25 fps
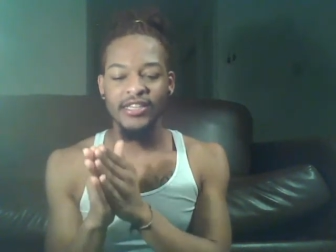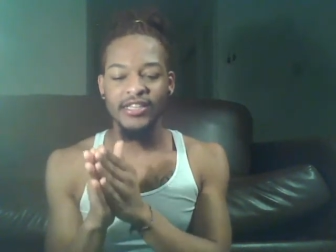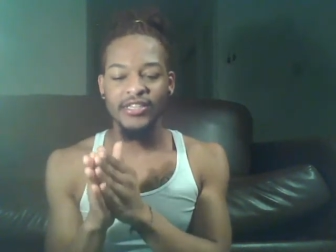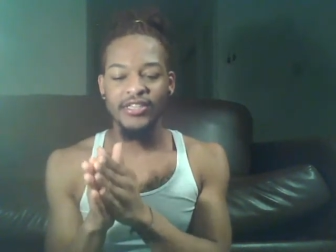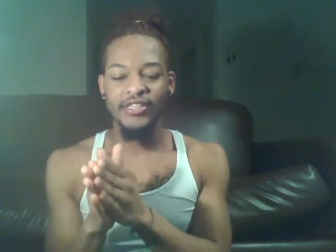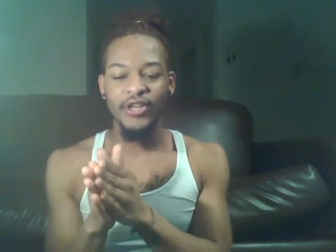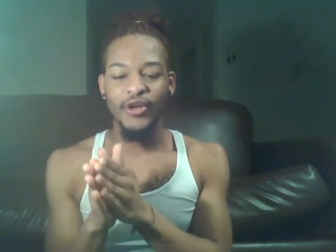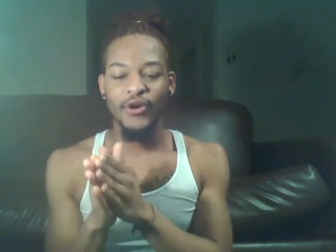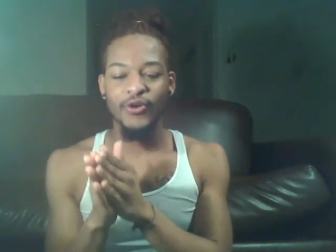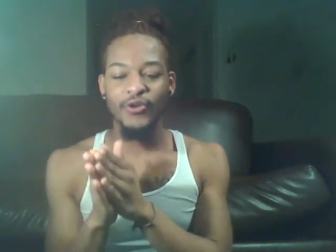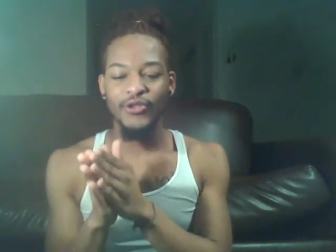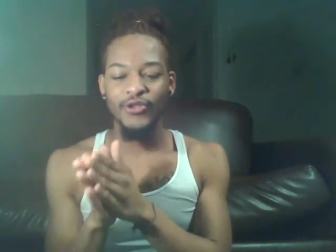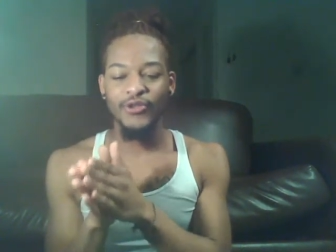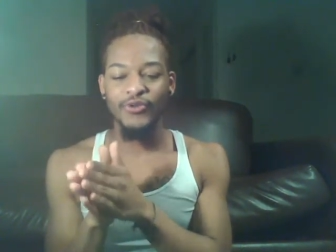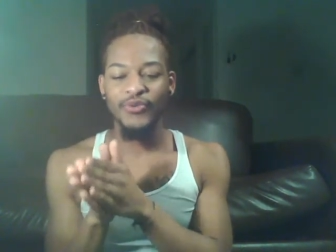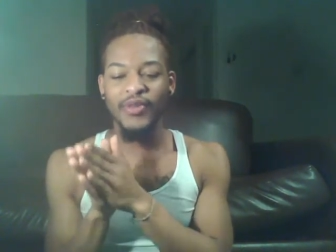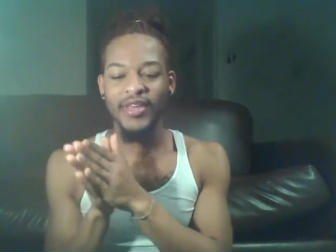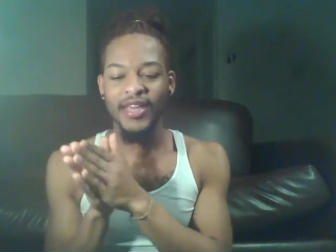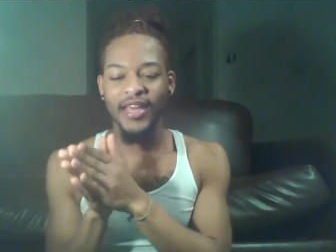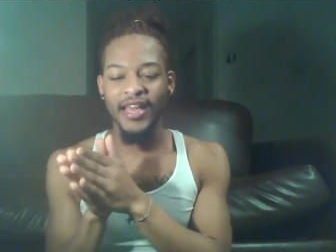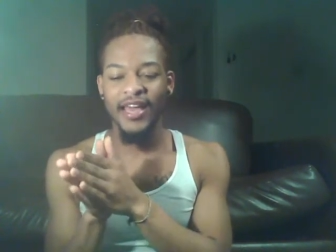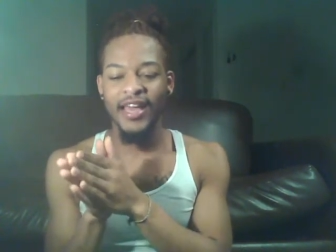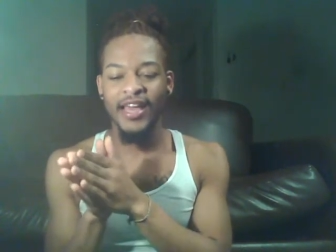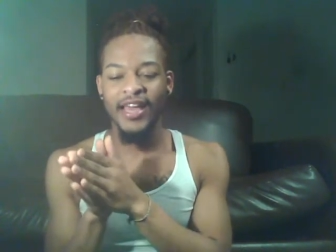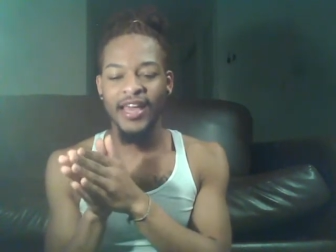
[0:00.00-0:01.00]
so you
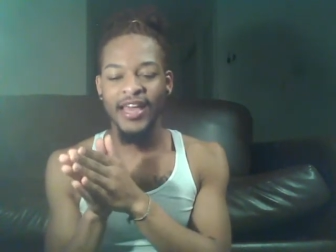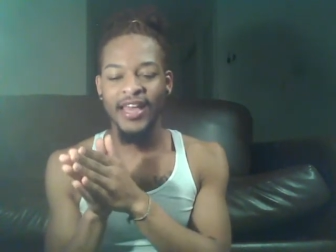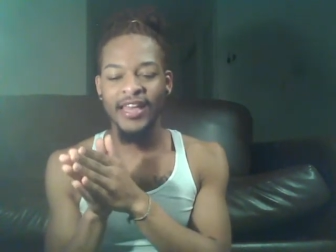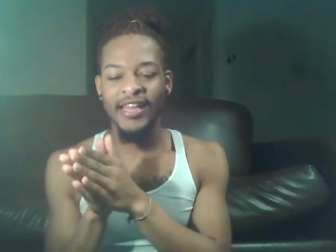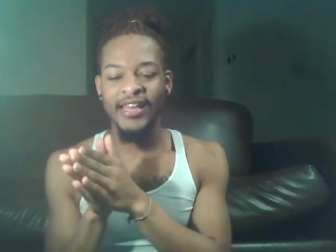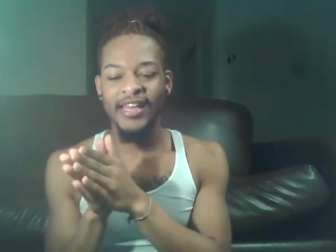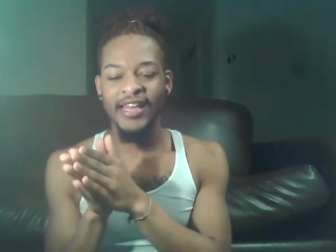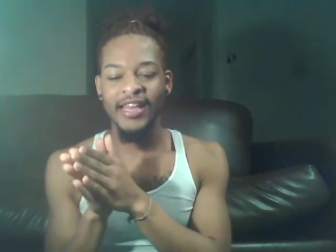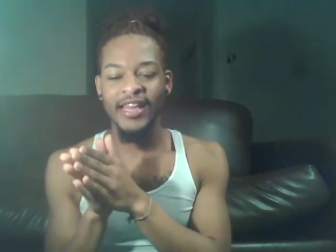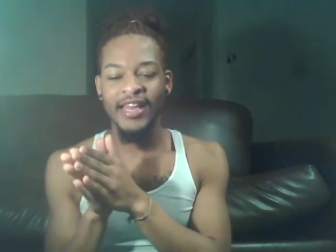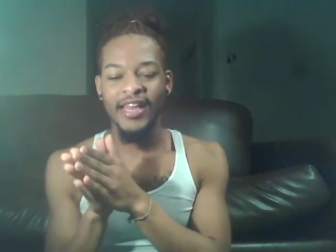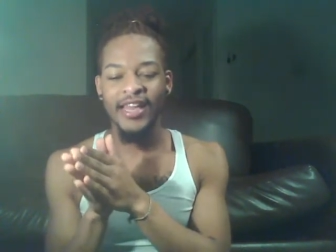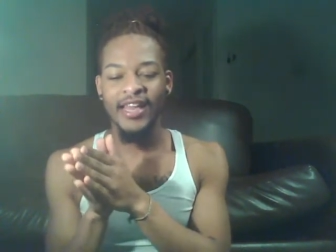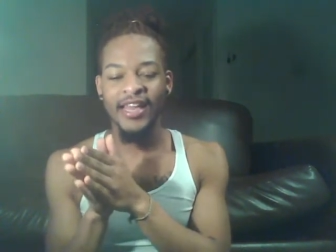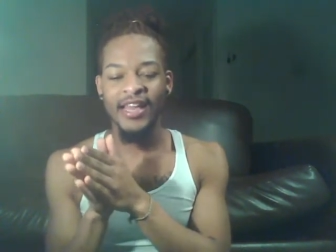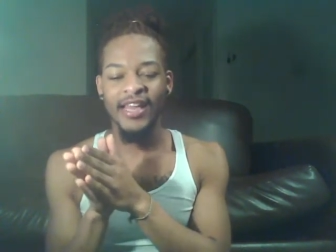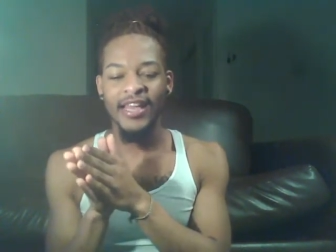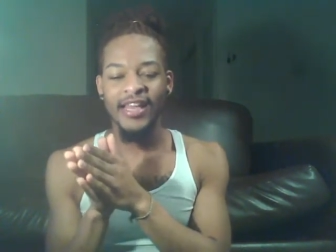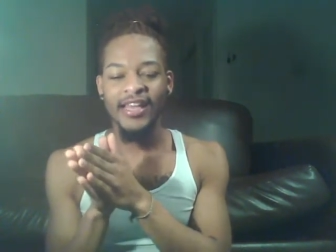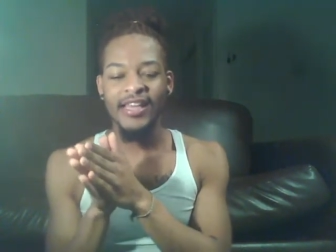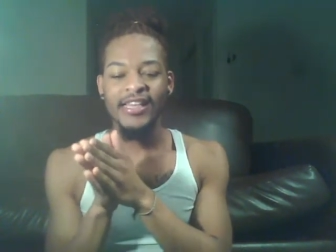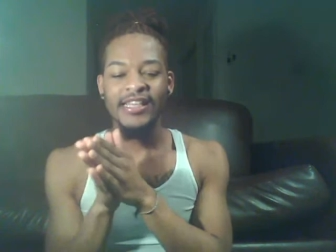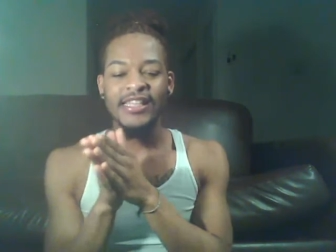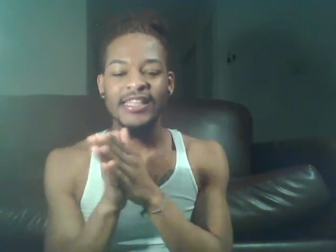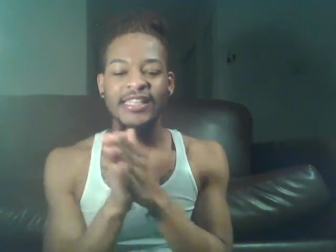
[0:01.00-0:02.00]
can
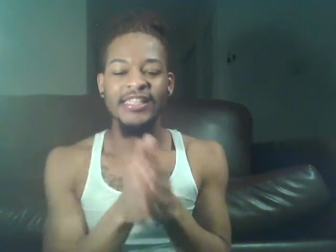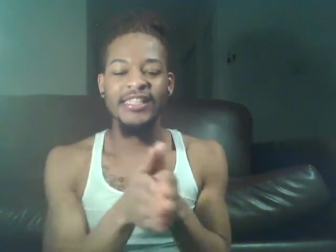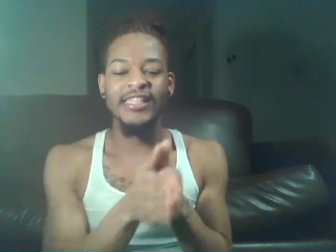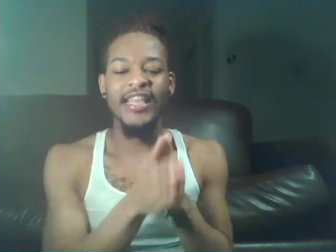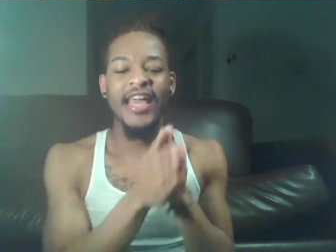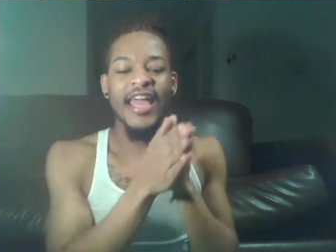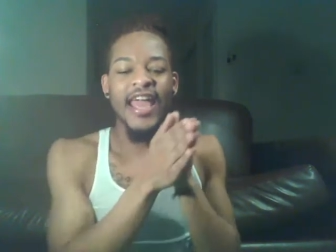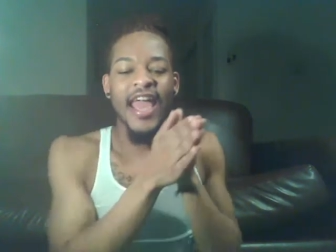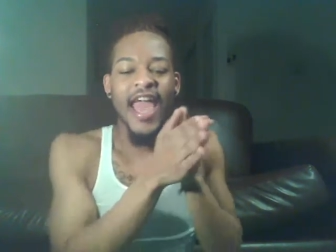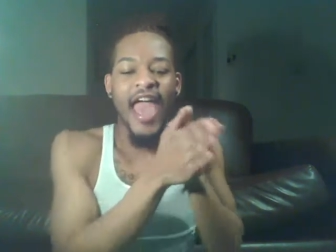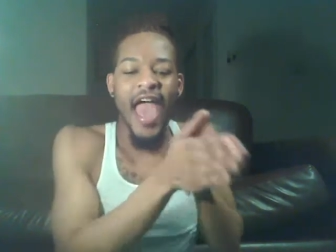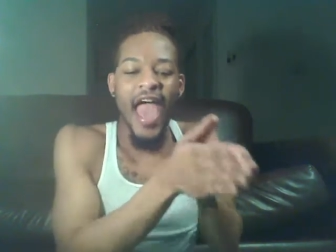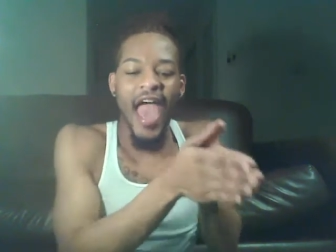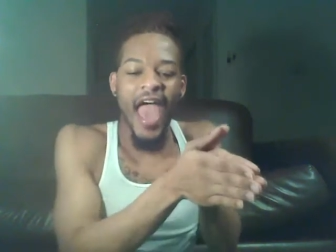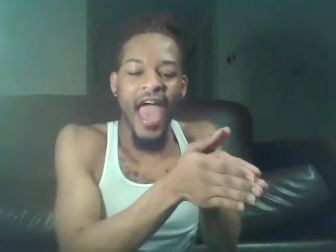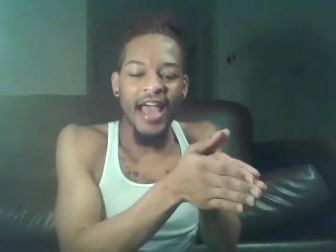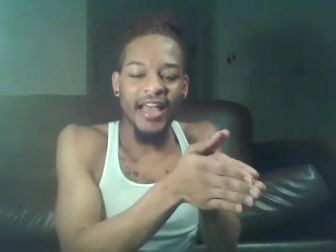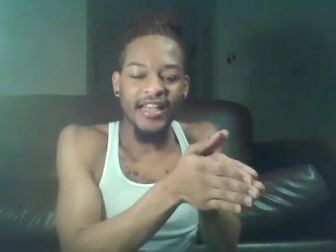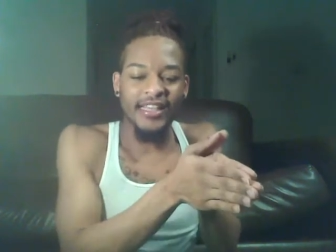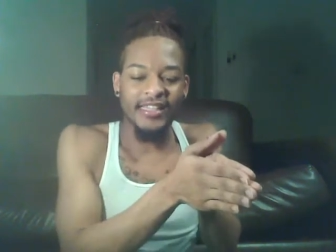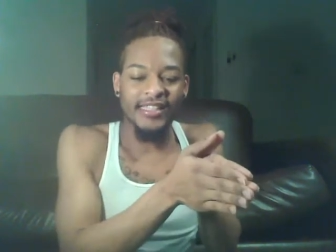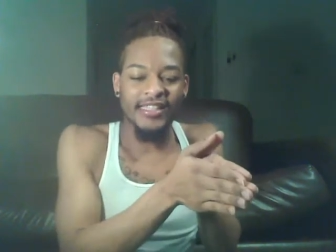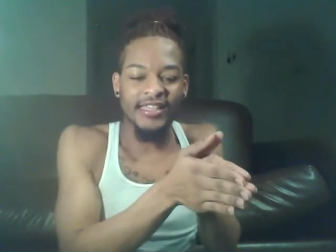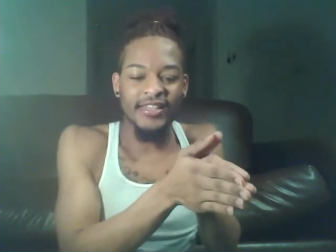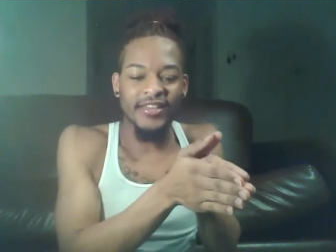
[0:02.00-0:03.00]
stay
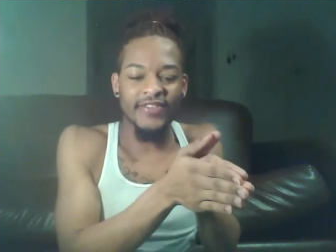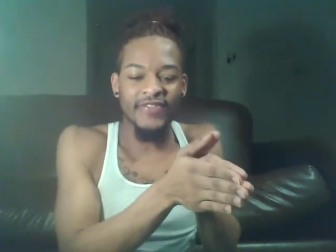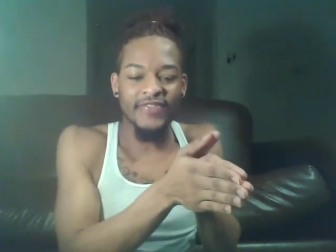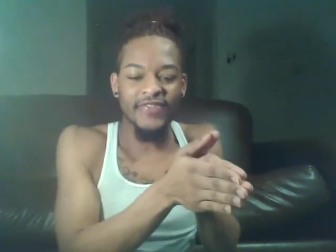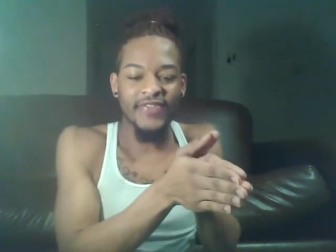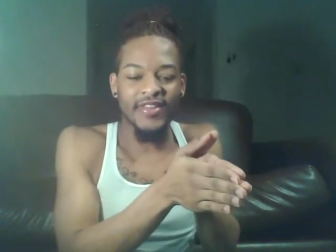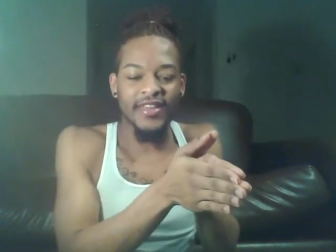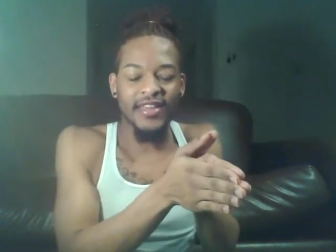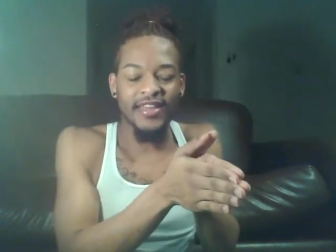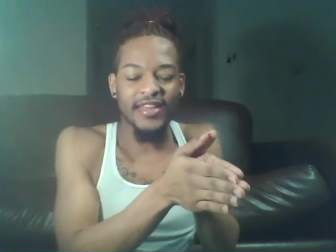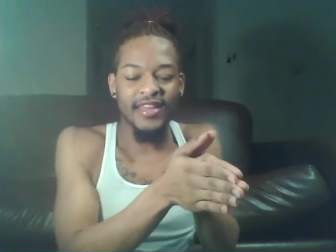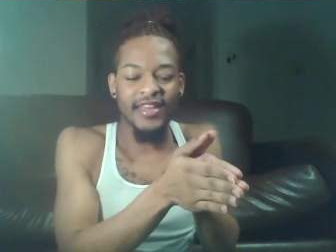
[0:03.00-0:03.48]
active